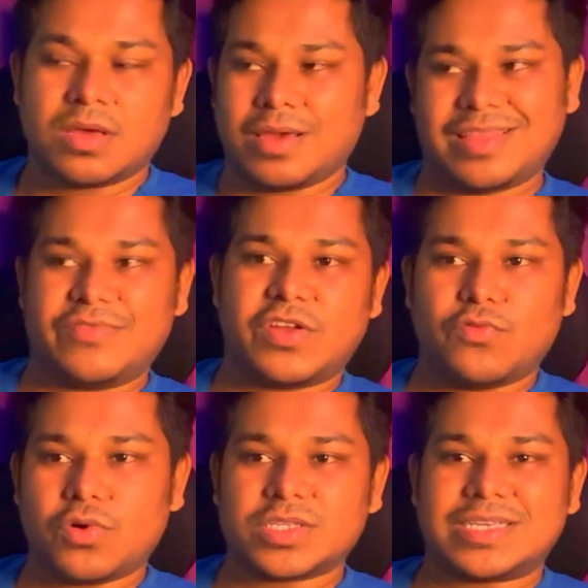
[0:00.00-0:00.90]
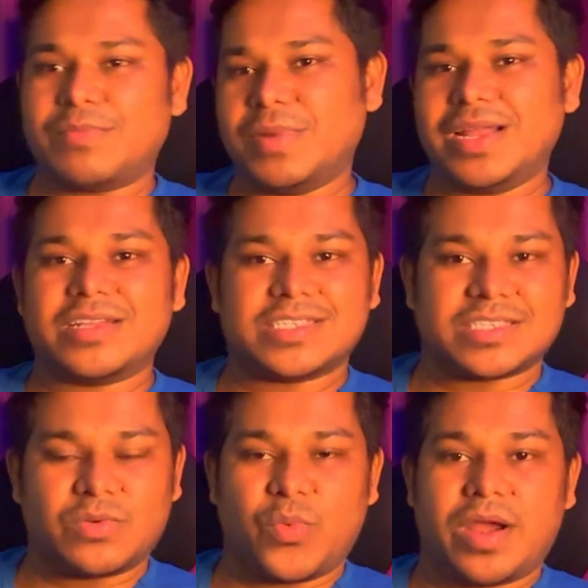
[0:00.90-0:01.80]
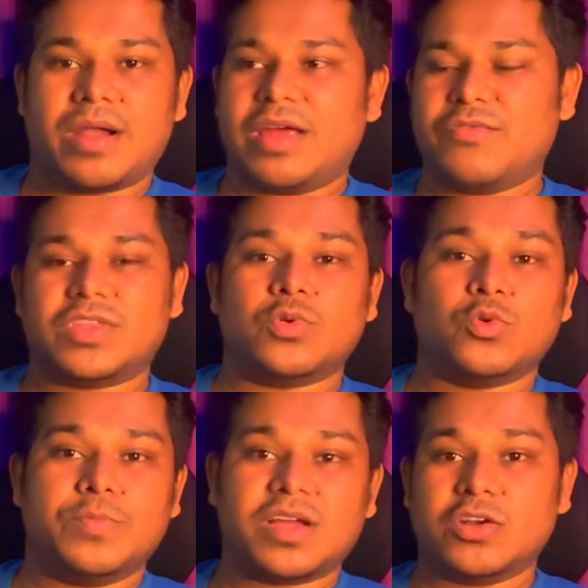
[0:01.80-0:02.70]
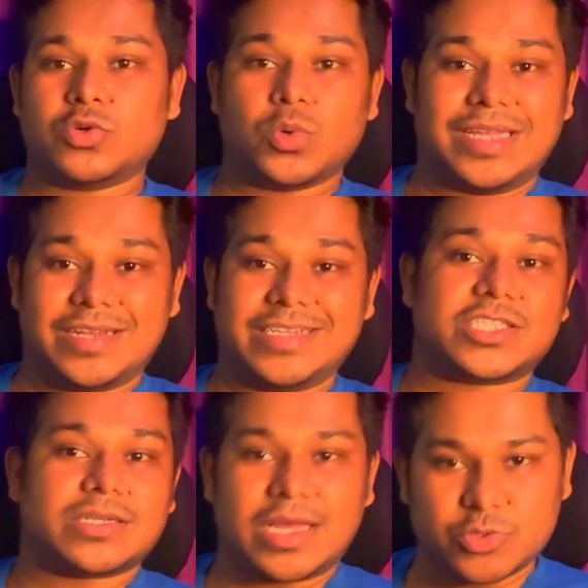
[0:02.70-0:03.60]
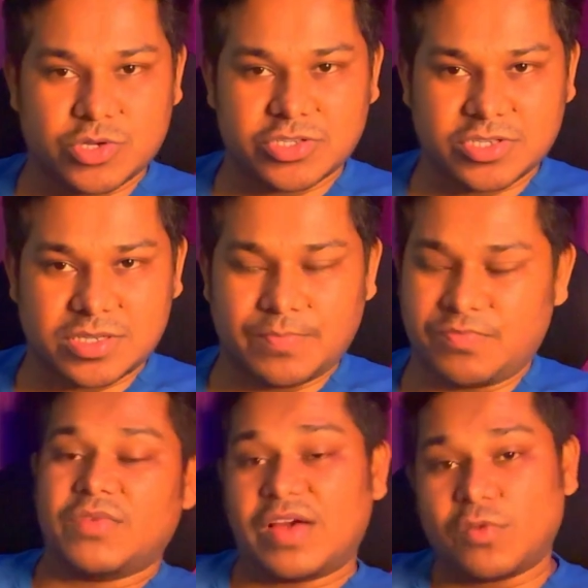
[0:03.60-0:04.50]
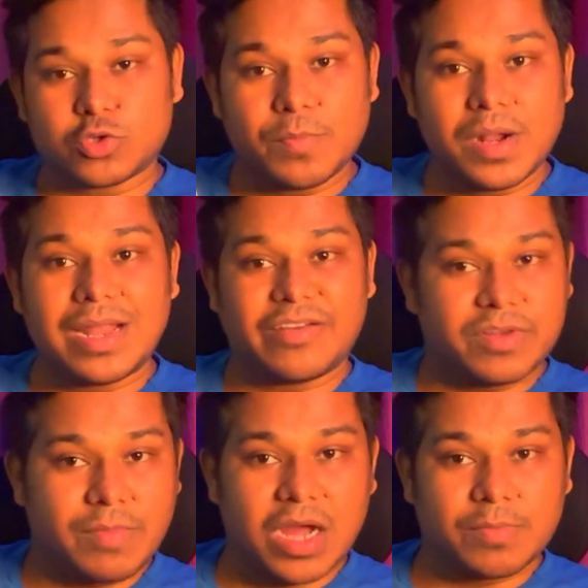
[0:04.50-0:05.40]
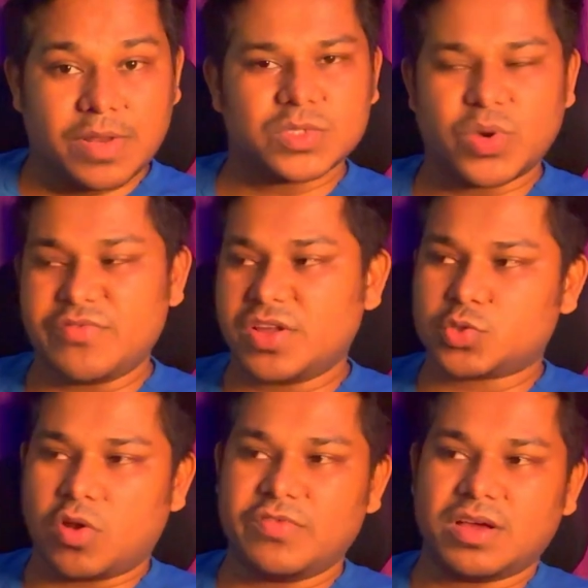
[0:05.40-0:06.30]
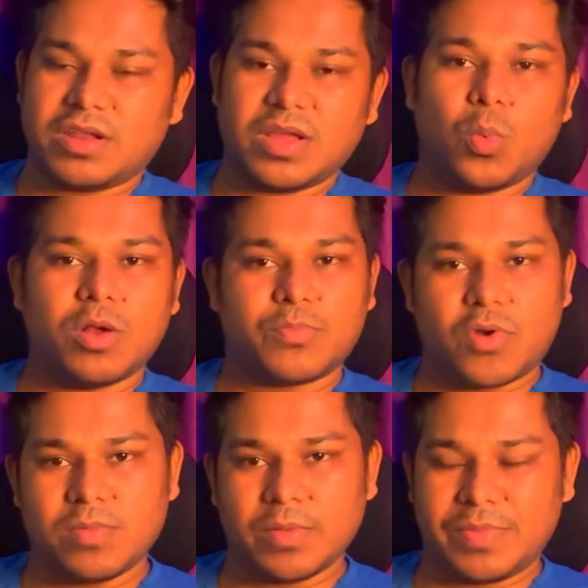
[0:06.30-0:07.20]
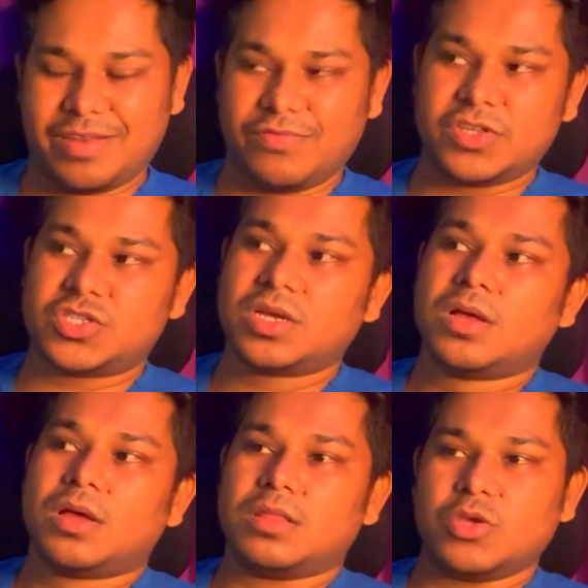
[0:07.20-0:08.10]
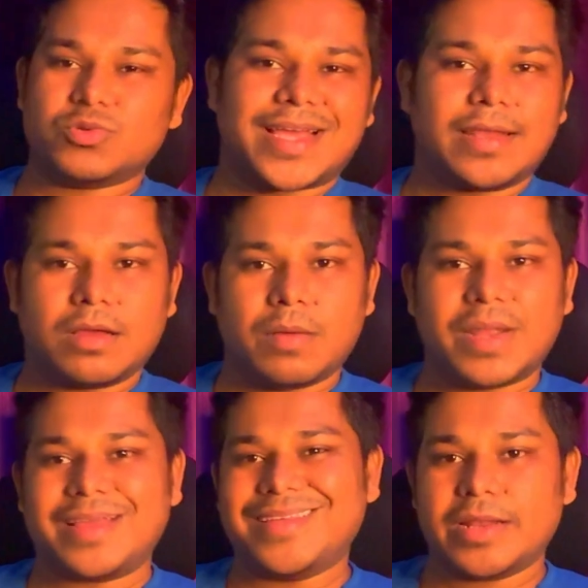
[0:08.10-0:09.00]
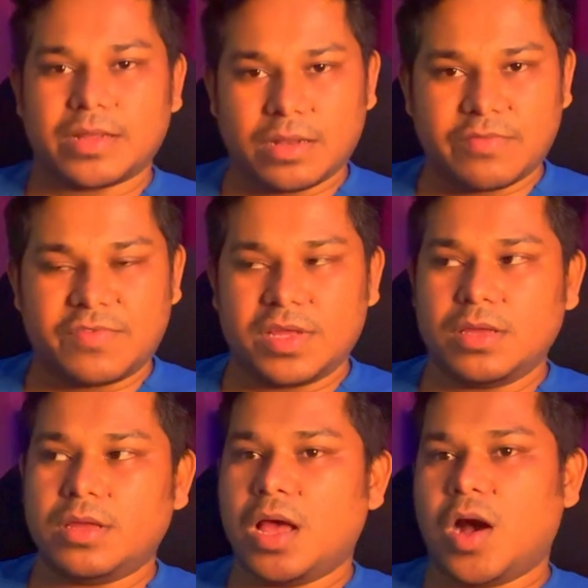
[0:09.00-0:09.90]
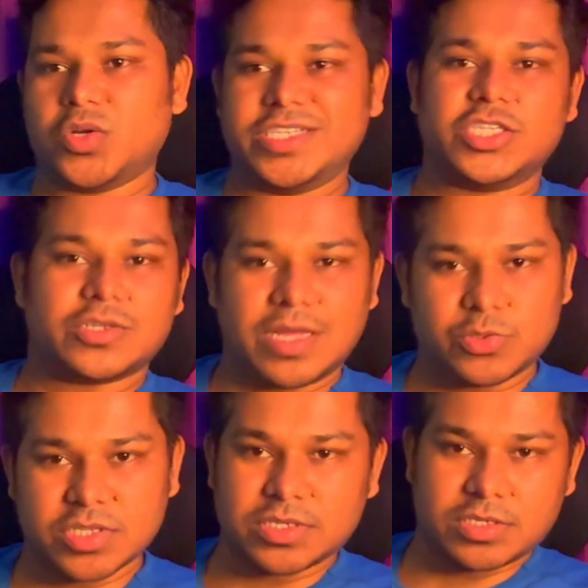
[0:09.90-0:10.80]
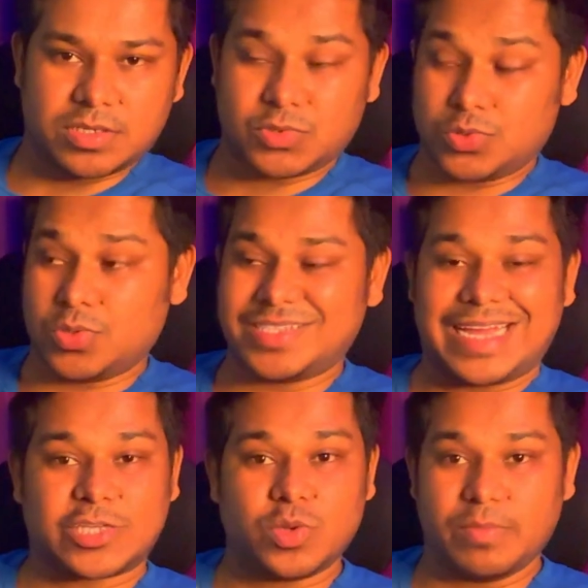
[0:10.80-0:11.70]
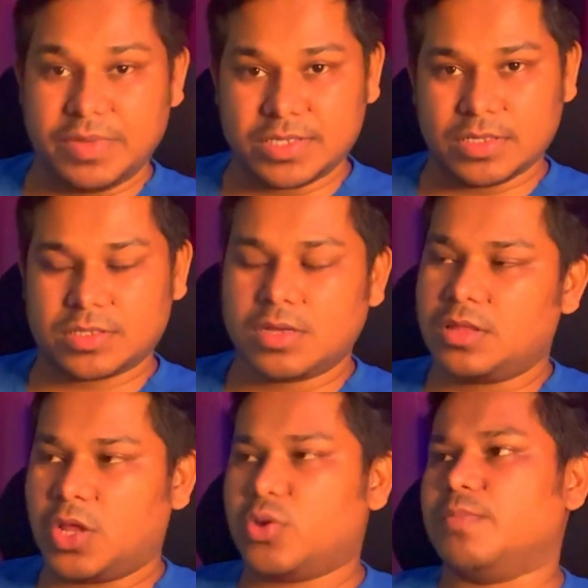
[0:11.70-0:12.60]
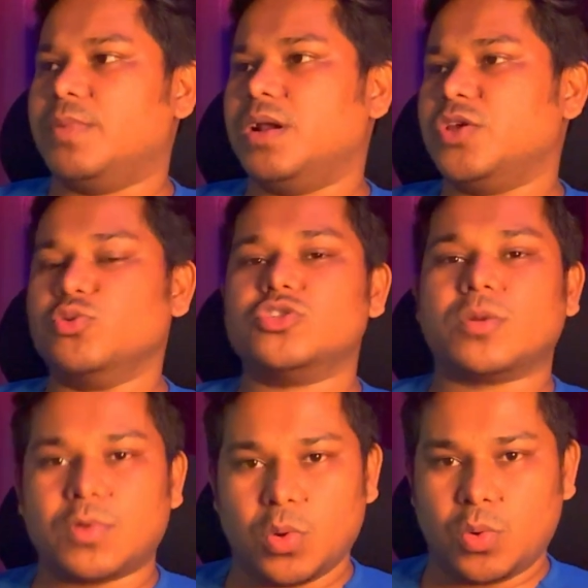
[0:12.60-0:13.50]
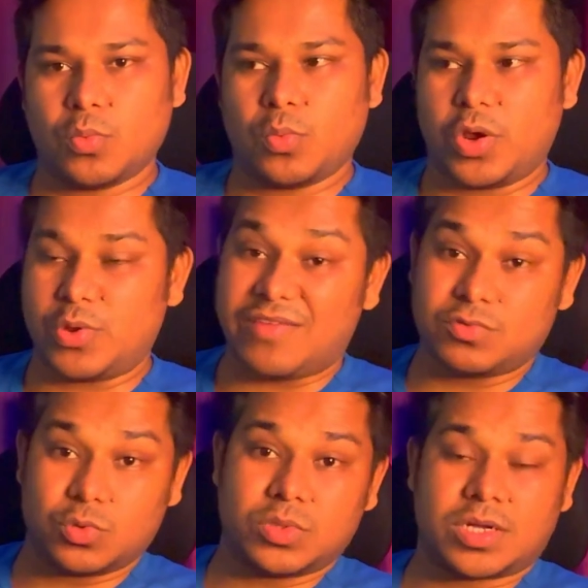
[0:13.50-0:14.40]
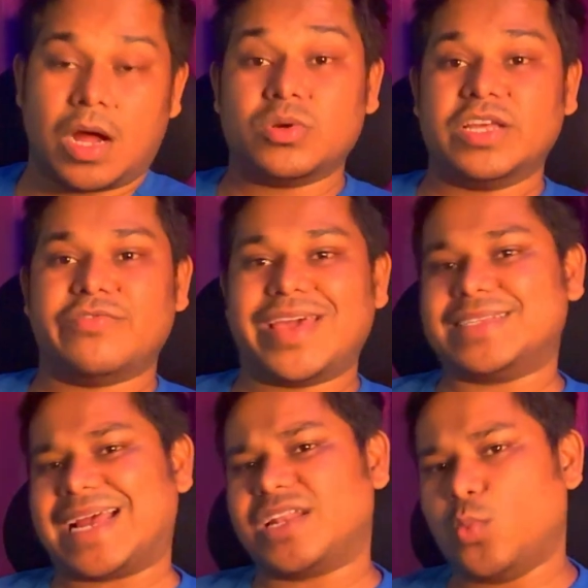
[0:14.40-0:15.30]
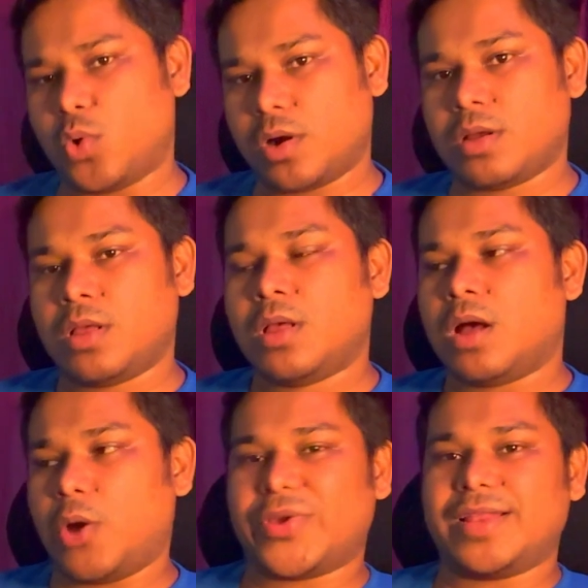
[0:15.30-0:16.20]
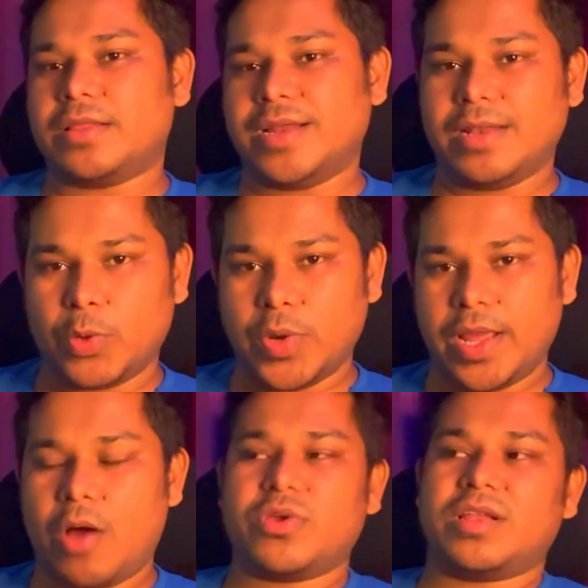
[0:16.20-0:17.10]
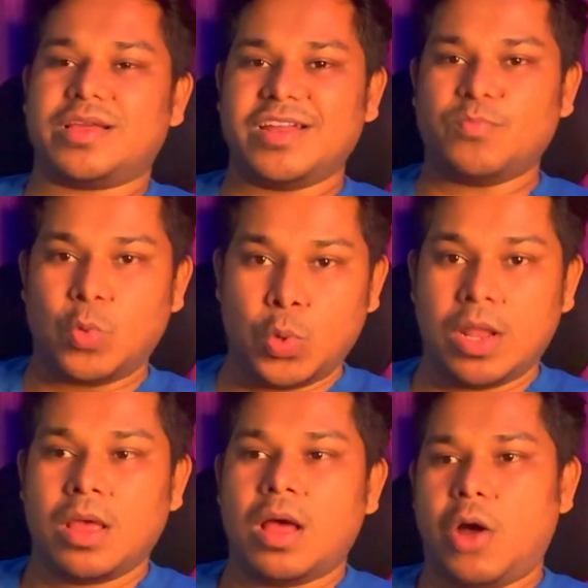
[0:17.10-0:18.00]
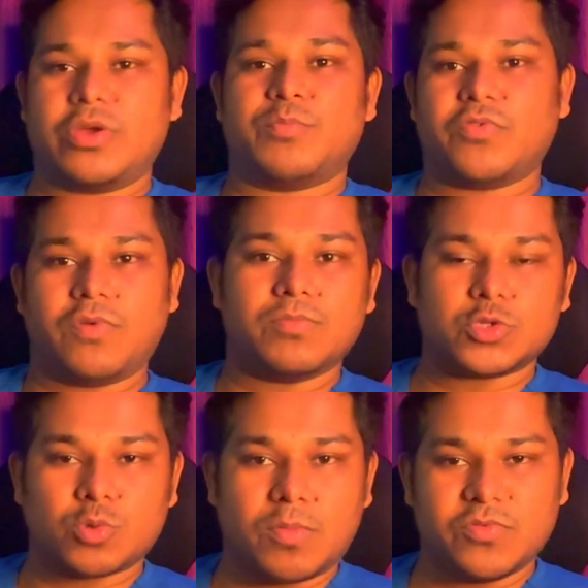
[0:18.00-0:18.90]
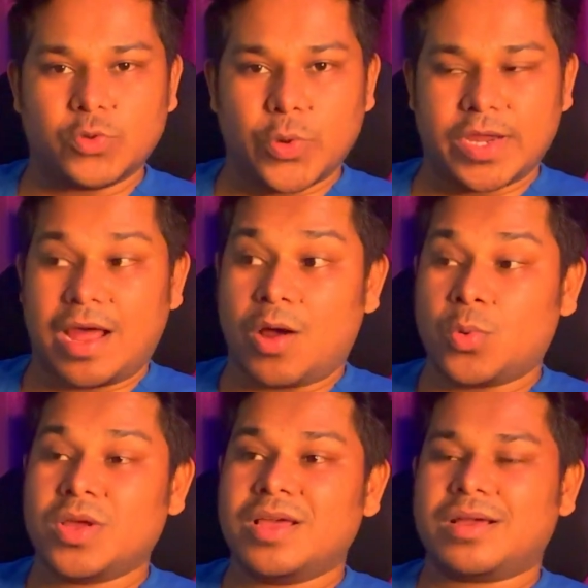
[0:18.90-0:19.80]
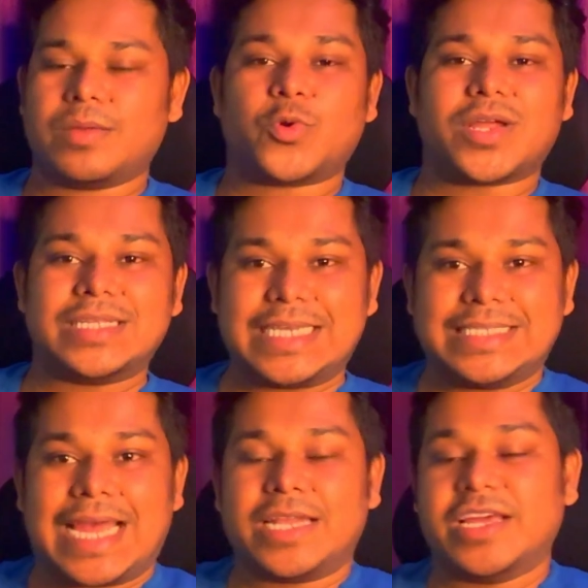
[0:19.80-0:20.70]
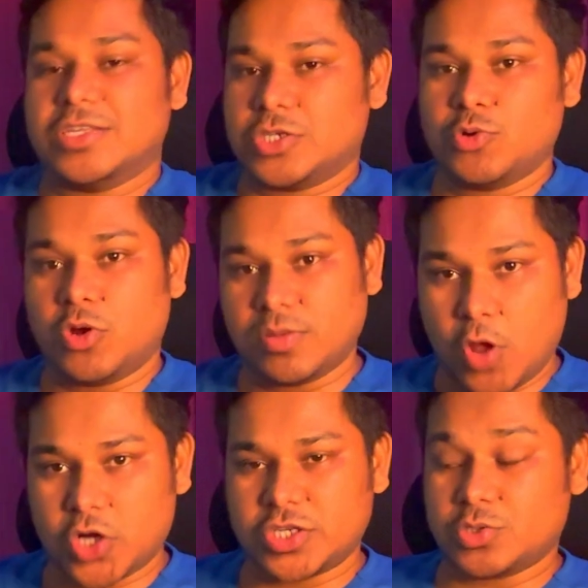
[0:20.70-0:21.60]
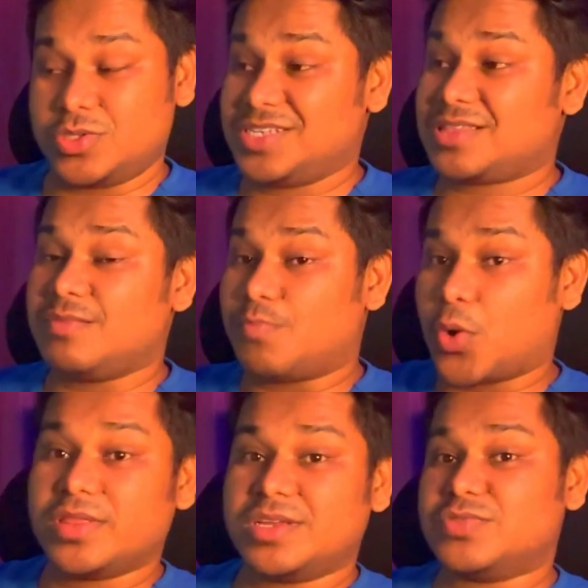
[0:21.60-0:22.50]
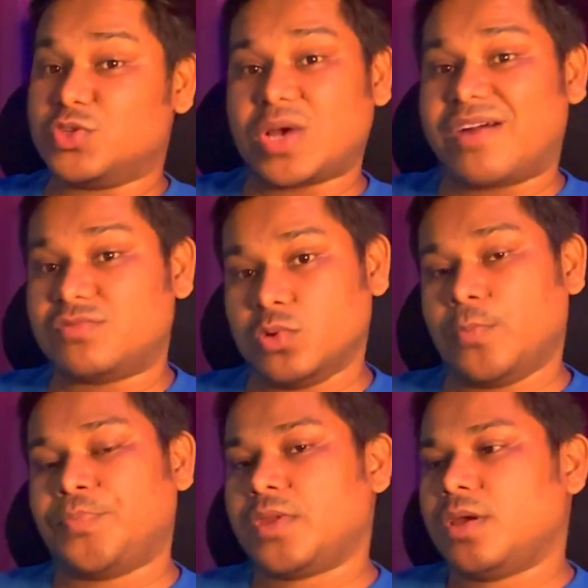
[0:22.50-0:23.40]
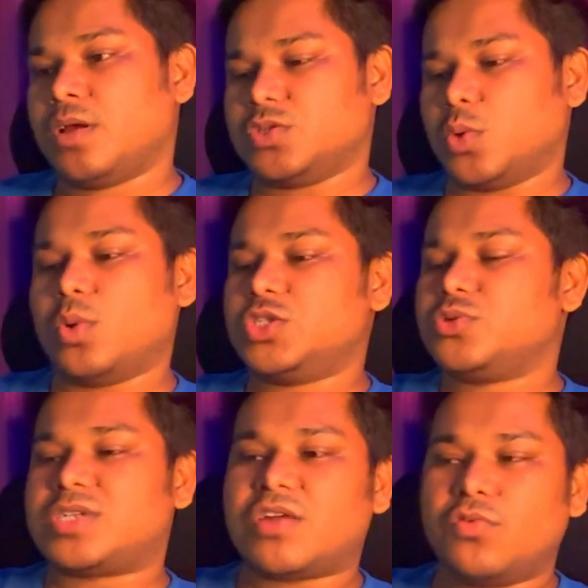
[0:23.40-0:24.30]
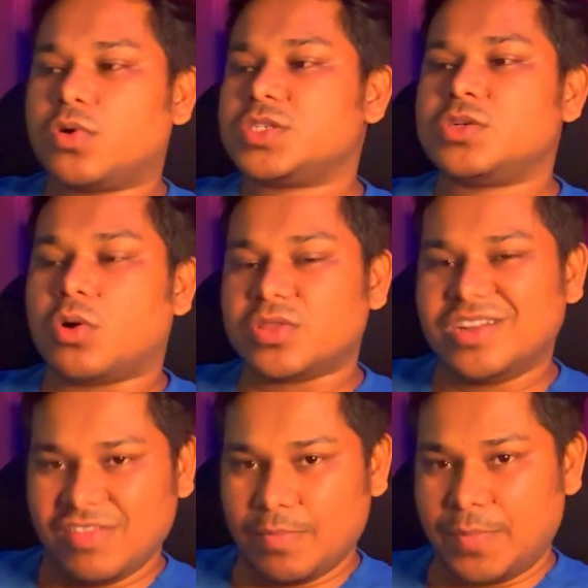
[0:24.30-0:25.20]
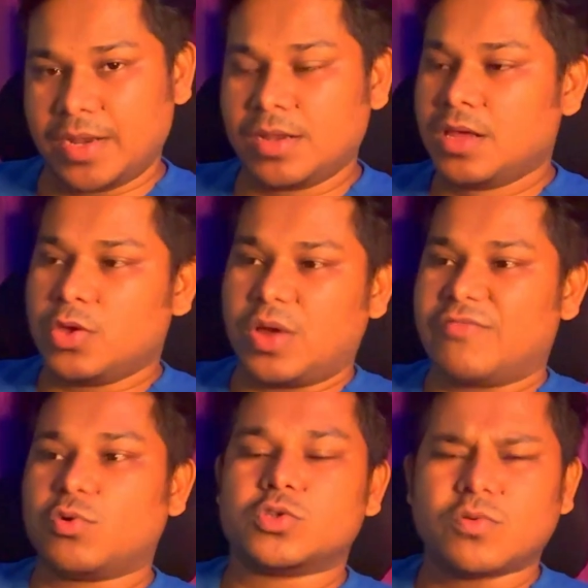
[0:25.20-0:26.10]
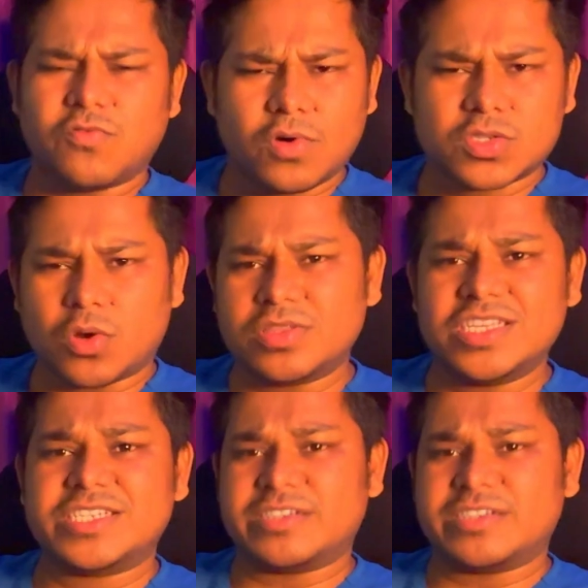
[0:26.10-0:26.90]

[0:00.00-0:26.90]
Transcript: and that we are focusing and building a system where everything would be controlled in a decentralized ecosystem. We have also built NFT marketplace where we are solving a real world problem in which the user can come and create an NFT on a decentralized ecosystem. So it's actually a business. Then you can build a Uniswap clone where you have to know that how DeFi exactly work, how you can create liquidity, how you can create pool, how you can perform the swap of the token, how cryptocurrency exactly execute on the blockchain. So these are the important things which you have to know. So once you start focusing on the development, you have to also focus on this